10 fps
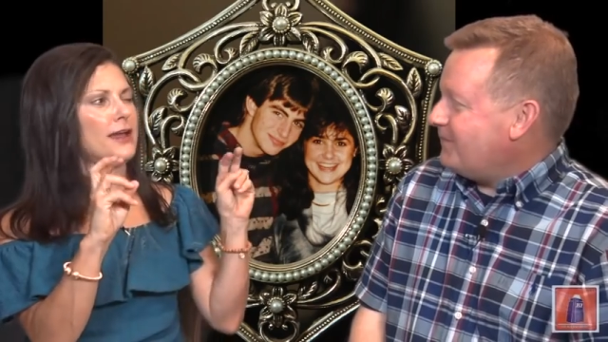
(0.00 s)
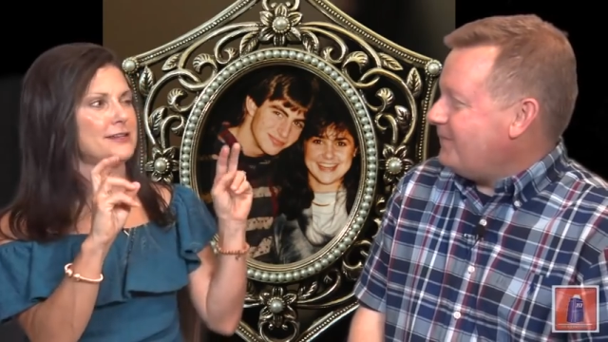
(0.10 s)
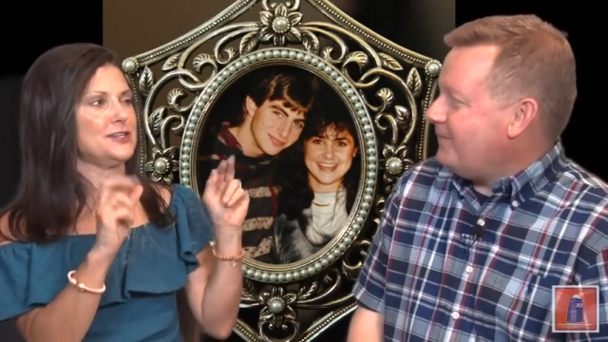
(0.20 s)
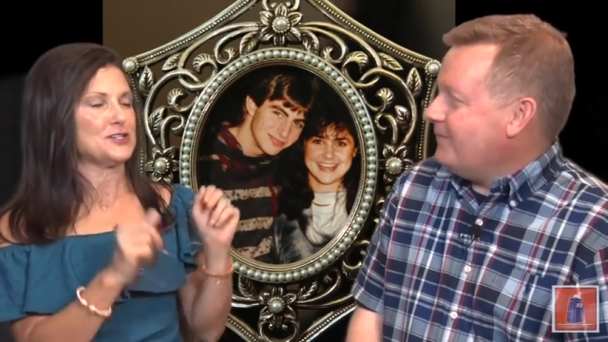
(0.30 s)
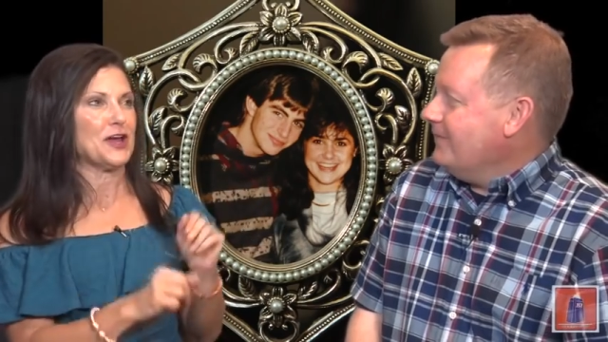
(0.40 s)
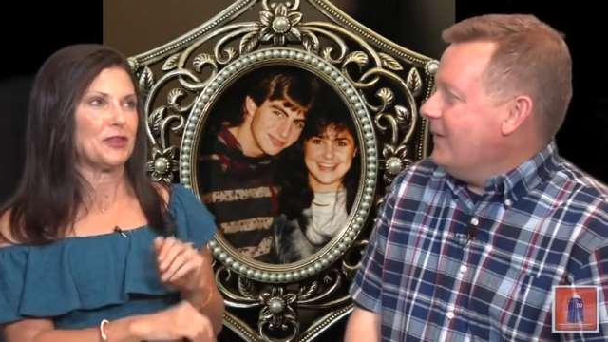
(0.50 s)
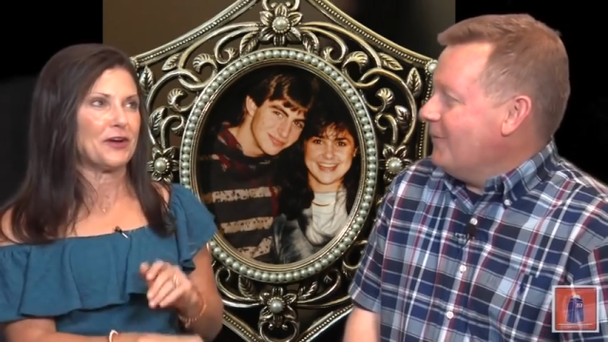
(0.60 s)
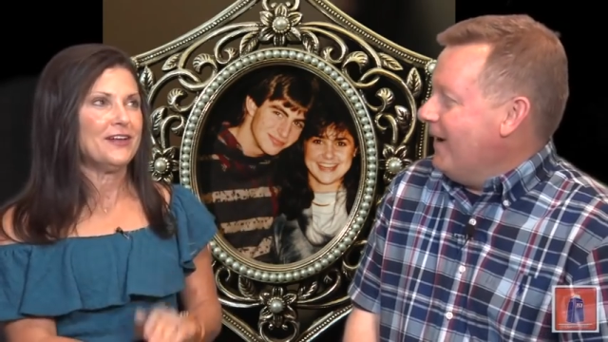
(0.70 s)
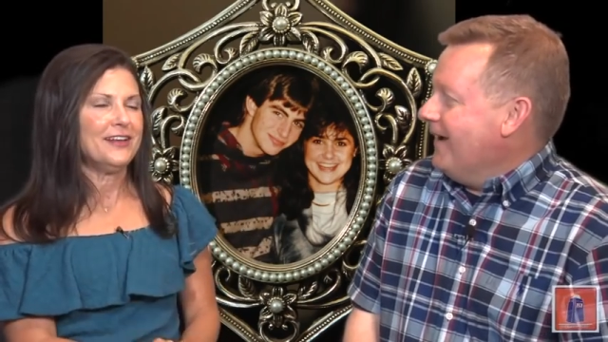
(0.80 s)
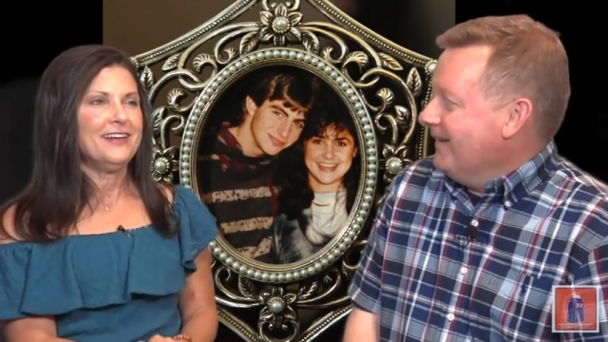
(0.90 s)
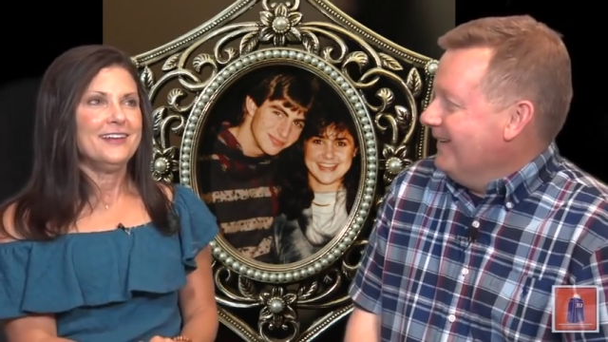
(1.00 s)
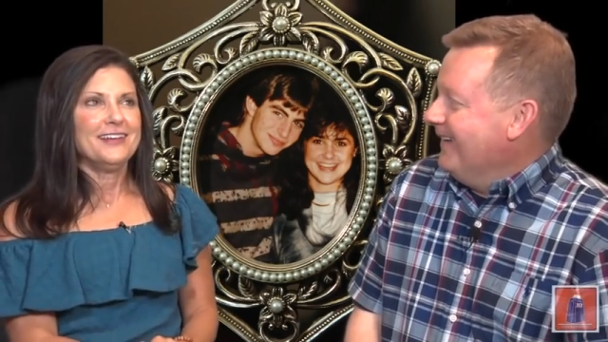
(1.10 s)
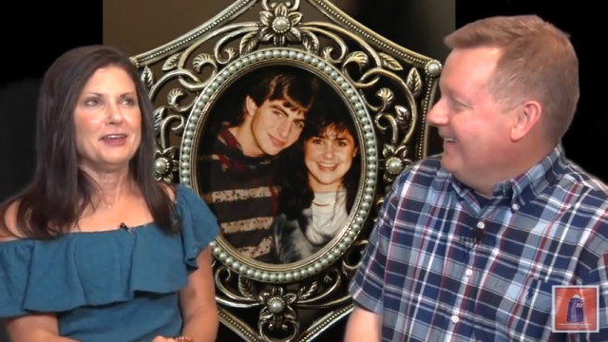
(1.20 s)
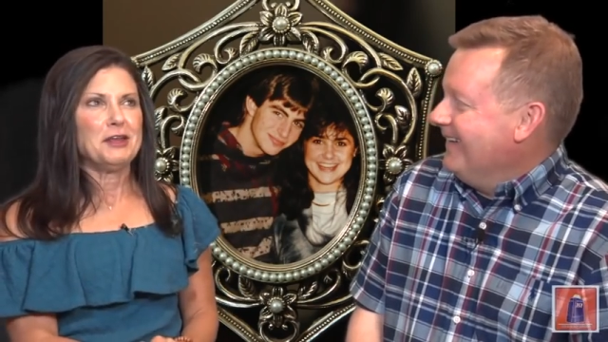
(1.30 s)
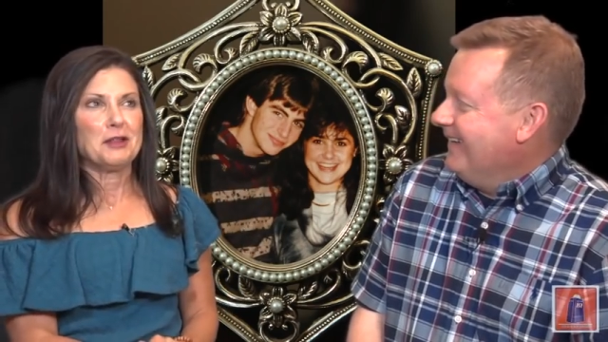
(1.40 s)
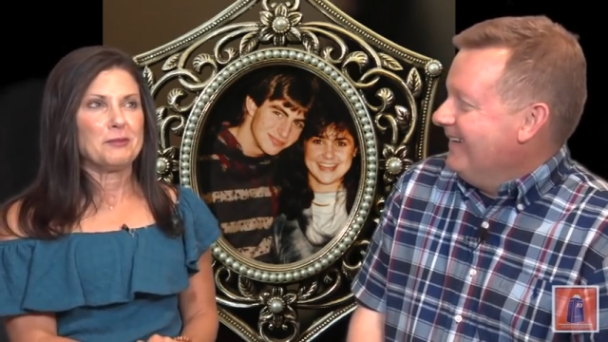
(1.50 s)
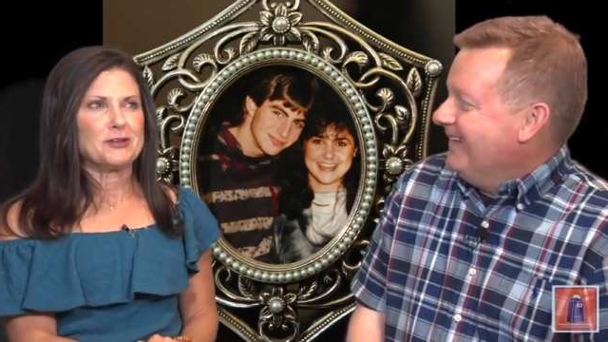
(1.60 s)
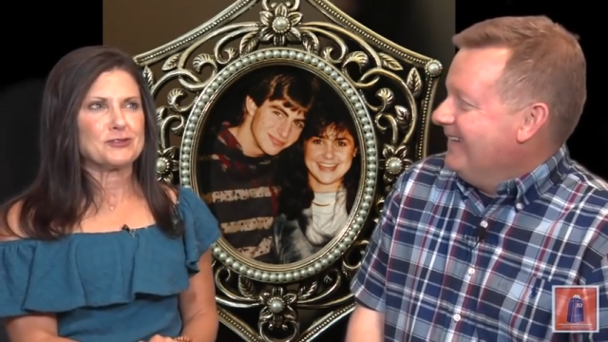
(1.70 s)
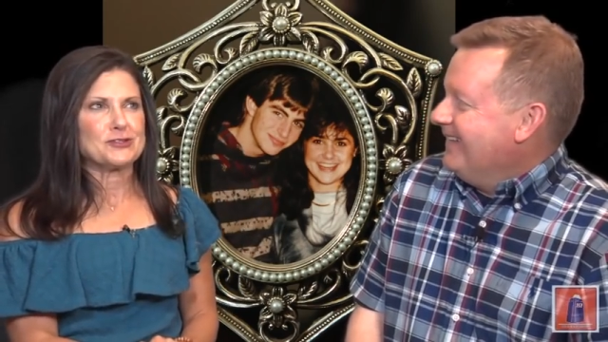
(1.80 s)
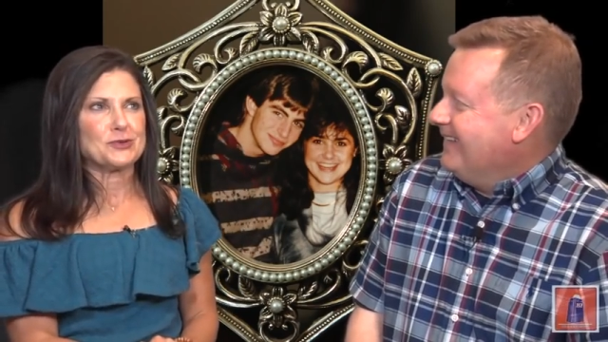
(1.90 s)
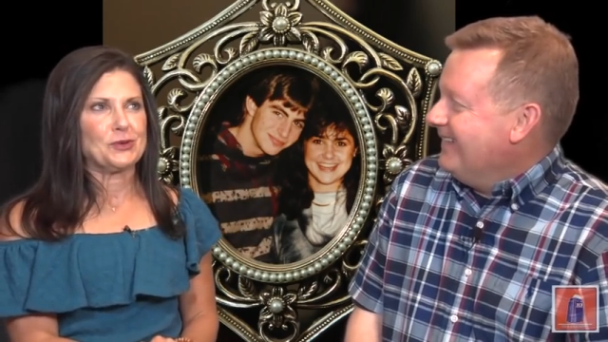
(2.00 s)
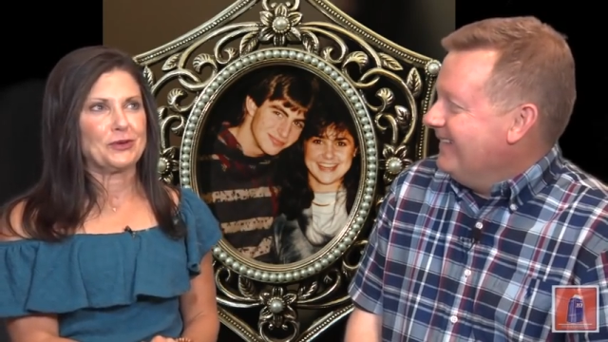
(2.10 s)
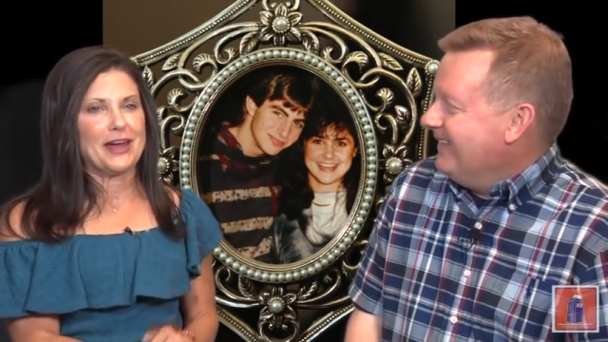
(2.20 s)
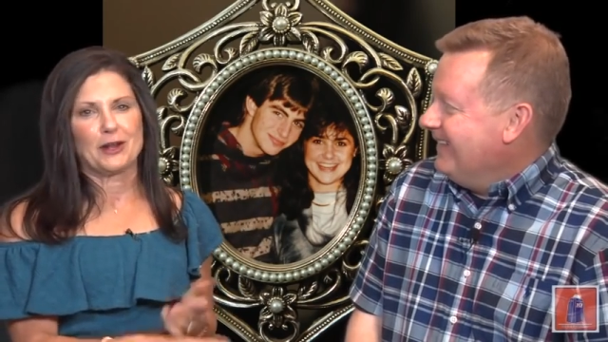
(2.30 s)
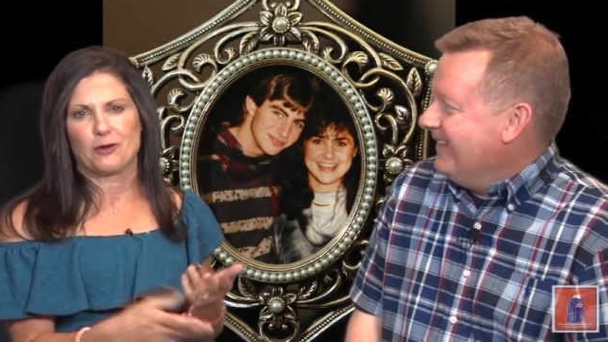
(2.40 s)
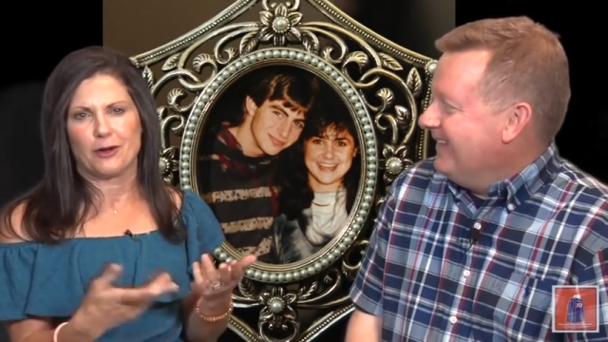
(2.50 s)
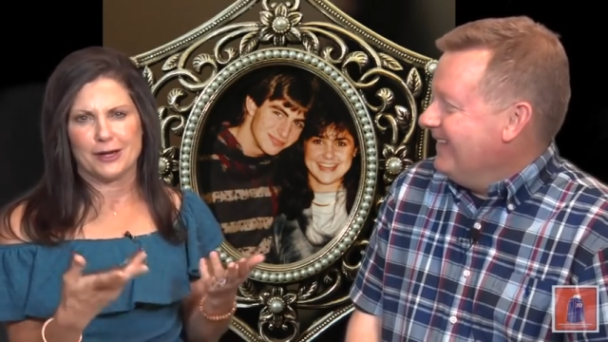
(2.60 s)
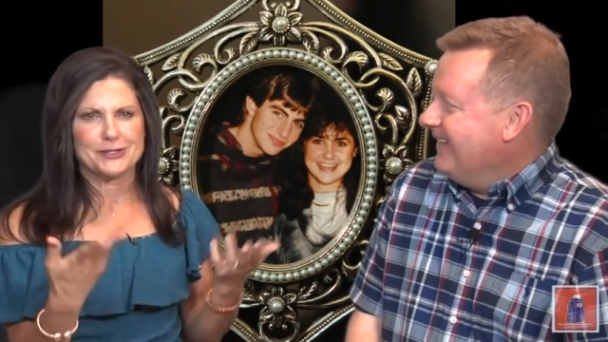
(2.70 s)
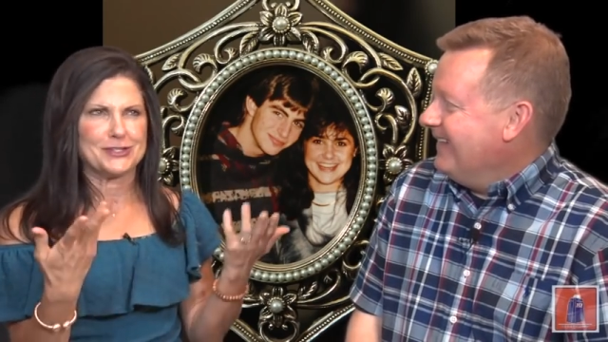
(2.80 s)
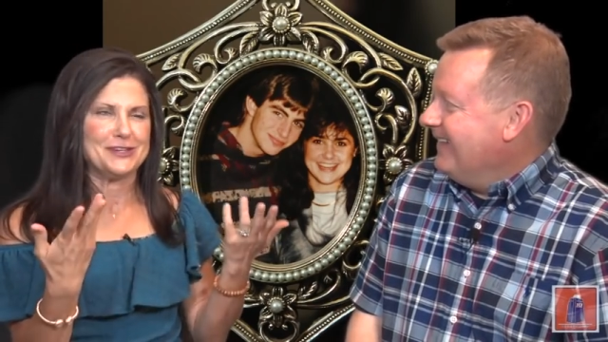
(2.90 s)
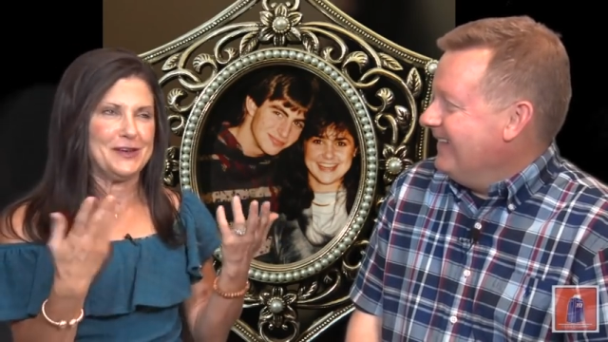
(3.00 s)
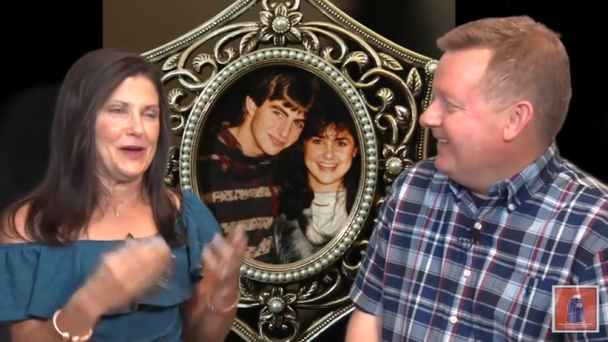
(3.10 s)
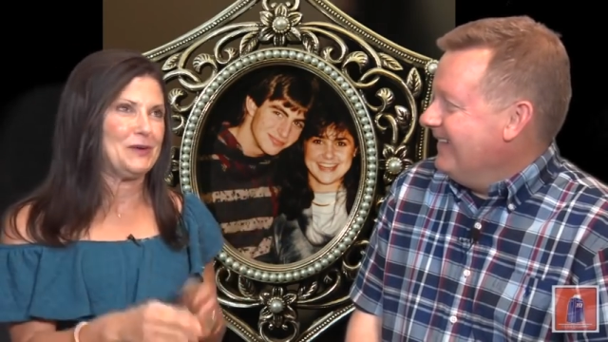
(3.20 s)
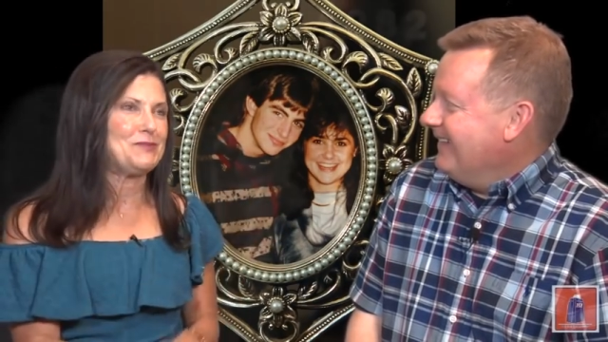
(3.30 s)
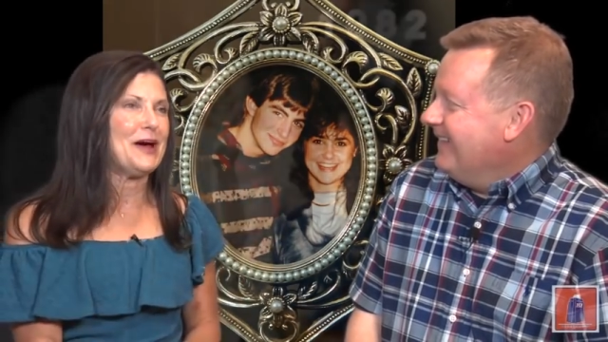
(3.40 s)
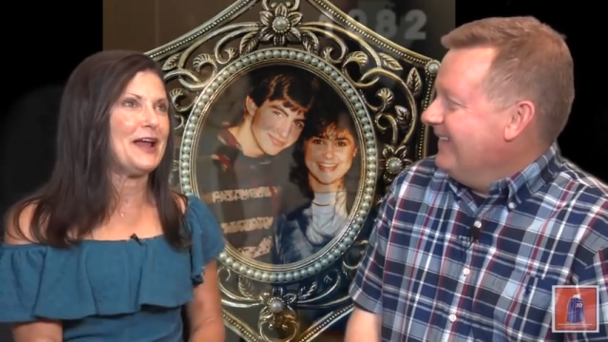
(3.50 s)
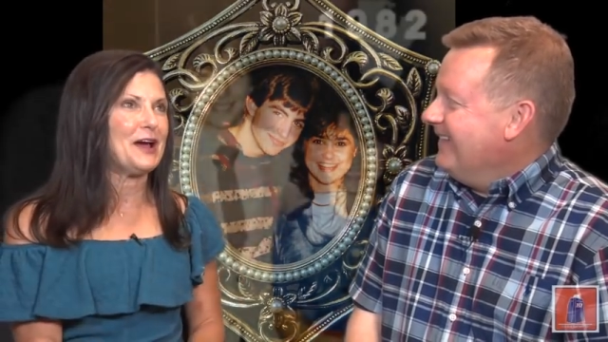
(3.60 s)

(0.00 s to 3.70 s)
Speaker 1: liked each other. Right. In elementary school or had a crush, you know. But